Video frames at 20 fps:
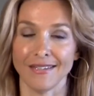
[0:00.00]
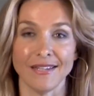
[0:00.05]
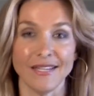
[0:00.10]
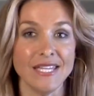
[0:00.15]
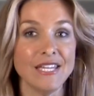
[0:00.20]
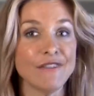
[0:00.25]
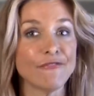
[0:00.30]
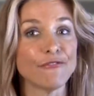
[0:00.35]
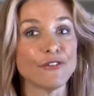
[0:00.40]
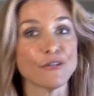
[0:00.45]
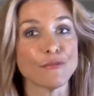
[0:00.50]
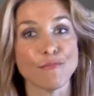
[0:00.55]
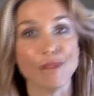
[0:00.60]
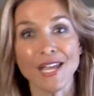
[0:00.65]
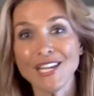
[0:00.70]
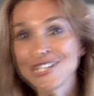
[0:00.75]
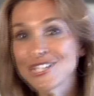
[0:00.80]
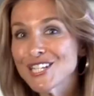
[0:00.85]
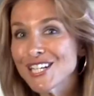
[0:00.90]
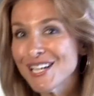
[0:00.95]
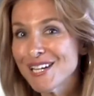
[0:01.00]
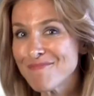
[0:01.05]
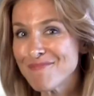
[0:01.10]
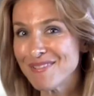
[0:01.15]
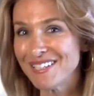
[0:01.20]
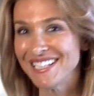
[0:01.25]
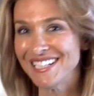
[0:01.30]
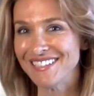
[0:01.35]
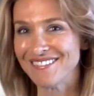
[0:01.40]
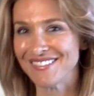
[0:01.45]
Information can
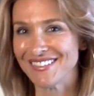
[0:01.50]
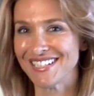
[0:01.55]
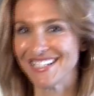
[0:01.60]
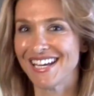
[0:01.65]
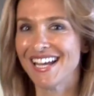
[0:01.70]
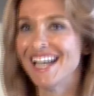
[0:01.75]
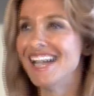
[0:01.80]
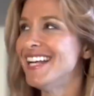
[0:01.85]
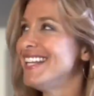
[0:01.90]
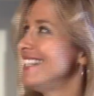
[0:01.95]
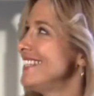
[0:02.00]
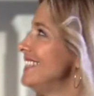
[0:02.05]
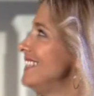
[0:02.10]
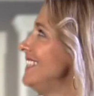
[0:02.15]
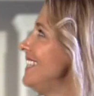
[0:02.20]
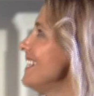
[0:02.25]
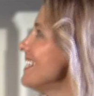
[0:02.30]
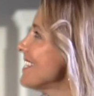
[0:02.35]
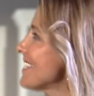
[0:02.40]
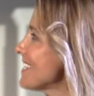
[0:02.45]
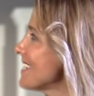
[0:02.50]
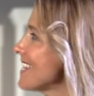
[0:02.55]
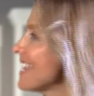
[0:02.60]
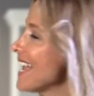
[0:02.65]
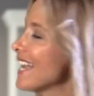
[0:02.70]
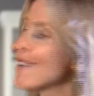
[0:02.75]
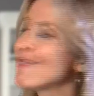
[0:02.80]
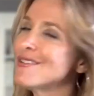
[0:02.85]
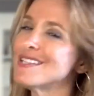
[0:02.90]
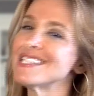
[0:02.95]
be given. This
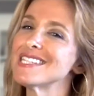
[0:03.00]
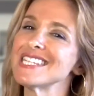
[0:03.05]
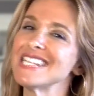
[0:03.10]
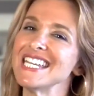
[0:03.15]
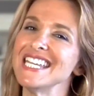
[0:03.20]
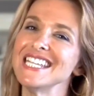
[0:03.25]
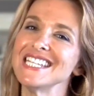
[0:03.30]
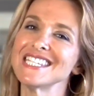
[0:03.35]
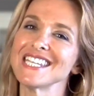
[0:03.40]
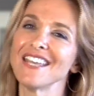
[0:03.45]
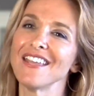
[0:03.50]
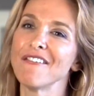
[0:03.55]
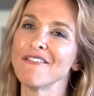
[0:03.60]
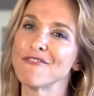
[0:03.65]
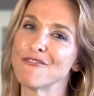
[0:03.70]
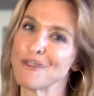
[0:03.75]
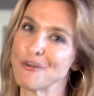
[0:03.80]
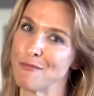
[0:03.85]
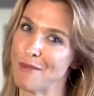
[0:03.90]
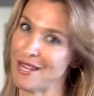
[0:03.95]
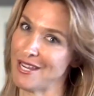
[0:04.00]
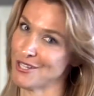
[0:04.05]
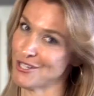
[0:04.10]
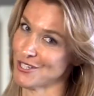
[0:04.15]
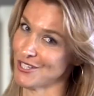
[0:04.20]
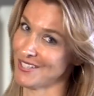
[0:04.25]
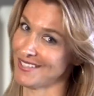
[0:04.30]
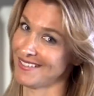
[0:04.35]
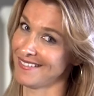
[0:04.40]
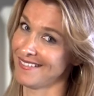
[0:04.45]
sequence is
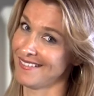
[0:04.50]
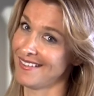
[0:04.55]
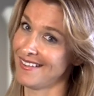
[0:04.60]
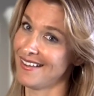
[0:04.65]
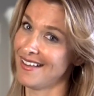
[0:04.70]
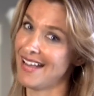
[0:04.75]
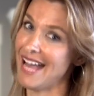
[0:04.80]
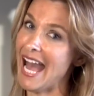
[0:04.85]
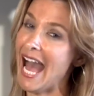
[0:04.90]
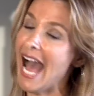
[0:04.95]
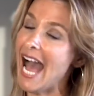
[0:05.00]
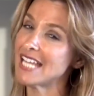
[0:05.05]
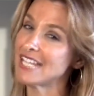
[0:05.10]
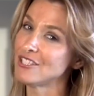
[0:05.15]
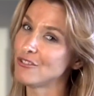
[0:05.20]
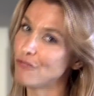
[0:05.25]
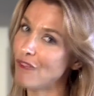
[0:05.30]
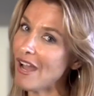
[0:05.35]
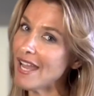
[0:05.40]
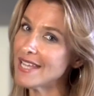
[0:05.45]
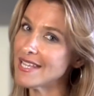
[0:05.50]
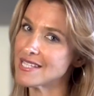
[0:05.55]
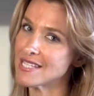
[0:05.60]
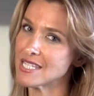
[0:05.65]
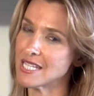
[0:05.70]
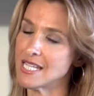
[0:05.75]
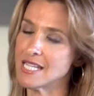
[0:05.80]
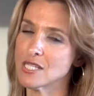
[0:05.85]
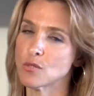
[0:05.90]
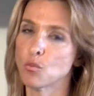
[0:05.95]
information.
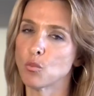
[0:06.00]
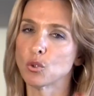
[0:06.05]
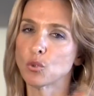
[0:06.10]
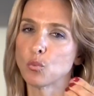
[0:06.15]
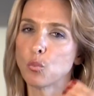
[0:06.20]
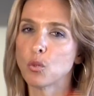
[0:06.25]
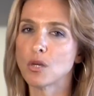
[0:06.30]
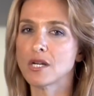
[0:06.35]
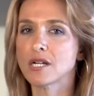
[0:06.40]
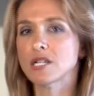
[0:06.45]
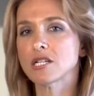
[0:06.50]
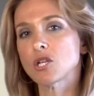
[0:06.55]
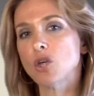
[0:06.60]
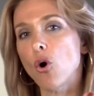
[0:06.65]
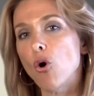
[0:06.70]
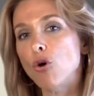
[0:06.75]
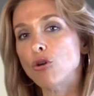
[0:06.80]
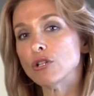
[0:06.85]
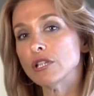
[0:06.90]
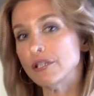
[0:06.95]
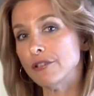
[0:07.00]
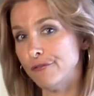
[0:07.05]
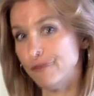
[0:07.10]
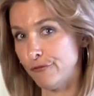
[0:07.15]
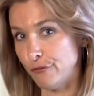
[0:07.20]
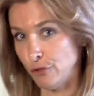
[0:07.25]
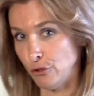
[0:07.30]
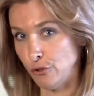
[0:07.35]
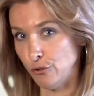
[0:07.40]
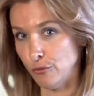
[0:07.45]
Advice is what works only
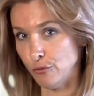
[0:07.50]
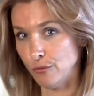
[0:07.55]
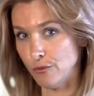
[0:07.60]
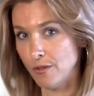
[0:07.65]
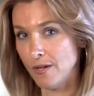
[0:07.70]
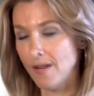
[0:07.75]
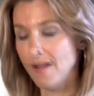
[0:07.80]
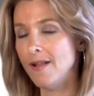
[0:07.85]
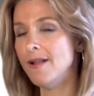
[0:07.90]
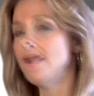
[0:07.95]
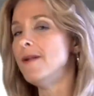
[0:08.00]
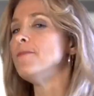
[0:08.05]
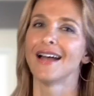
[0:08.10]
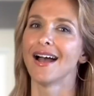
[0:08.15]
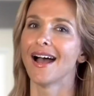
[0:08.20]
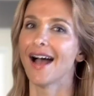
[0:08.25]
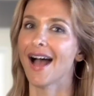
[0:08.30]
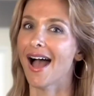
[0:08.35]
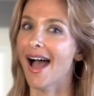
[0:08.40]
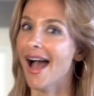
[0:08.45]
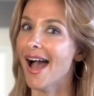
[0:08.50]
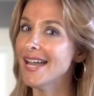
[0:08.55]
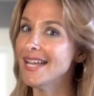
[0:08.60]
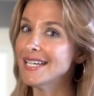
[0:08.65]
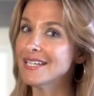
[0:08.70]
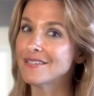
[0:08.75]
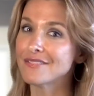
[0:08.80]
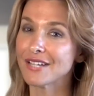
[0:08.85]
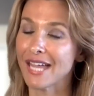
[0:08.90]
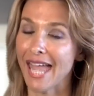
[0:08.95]
for you. I
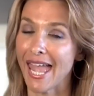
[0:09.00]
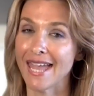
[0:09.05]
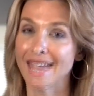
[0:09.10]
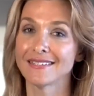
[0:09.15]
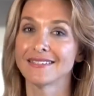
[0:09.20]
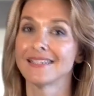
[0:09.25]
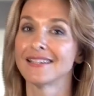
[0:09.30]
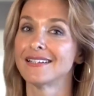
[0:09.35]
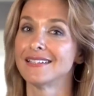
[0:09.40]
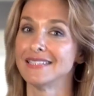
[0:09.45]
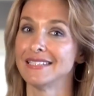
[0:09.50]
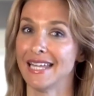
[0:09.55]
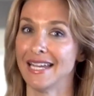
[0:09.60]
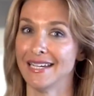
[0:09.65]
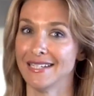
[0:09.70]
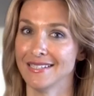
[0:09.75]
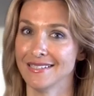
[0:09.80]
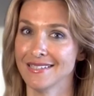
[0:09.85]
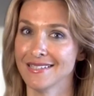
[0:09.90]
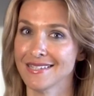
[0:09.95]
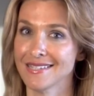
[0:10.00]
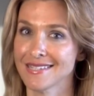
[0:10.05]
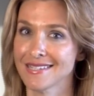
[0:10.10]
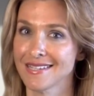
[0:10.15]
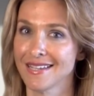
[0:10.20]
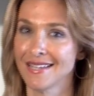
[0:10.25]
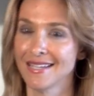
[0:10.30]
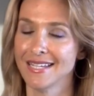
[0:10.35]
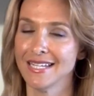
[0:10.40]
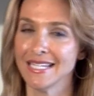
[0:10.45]
have had clients
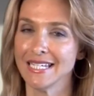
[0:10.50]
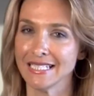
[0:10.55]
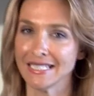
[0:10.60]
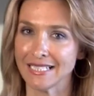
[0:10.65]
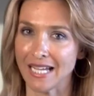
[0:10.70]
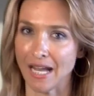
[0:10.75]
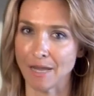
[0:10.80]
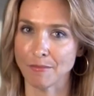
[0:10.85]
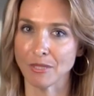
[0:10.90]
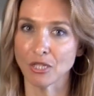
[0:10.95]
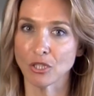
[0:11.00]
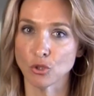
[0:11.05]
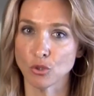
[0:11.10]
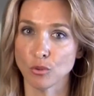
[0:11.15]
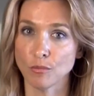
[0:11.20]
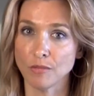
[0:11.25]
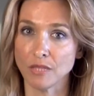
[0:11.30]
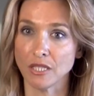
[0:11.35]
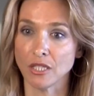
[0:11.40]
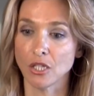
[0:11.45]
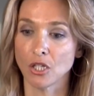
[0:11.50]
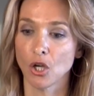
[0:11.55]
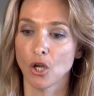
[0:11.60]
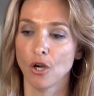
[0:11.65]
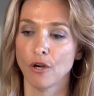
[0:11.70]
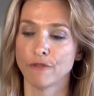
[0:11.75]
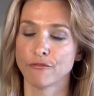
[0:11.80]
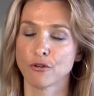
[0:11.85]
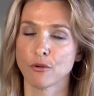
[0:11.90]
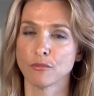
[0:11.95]
coming to me
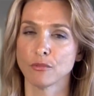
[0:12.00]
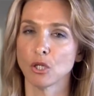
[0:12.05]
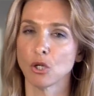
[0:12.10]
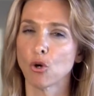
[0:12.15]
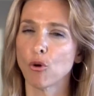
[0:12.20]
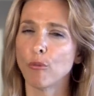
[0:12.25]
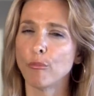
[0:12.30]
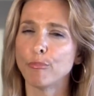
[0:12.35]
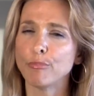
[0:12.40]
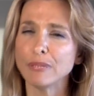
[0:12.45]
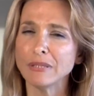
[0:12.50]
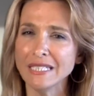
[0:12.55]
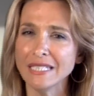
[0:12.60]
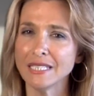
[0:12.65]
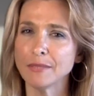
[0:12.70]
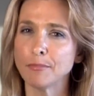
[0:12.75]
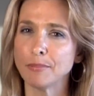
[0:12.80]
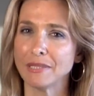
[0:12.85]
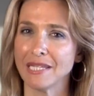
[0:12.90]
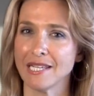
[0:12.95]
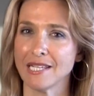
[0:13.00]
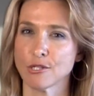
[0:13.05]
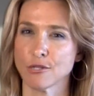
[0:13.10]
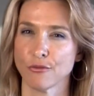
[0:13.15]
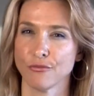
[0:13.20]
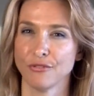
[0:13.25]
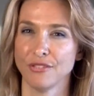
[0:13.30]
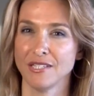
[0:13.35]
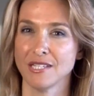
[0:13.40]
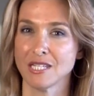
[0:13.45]
from the complete place
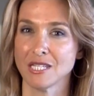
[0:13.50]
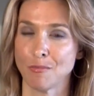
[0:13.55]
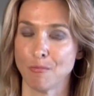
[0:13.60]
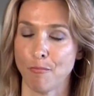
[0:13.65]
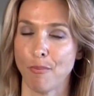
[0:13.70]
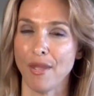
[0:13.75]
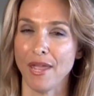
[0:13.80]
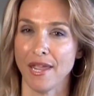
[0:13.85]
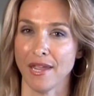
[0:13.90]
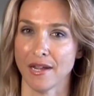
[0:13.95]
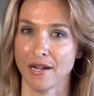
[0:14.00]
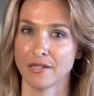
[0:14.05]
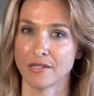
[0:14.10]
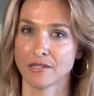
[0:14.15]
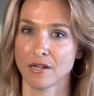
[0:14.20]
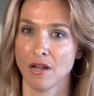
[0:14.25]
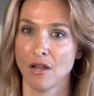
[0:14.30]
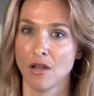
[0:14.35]
of despair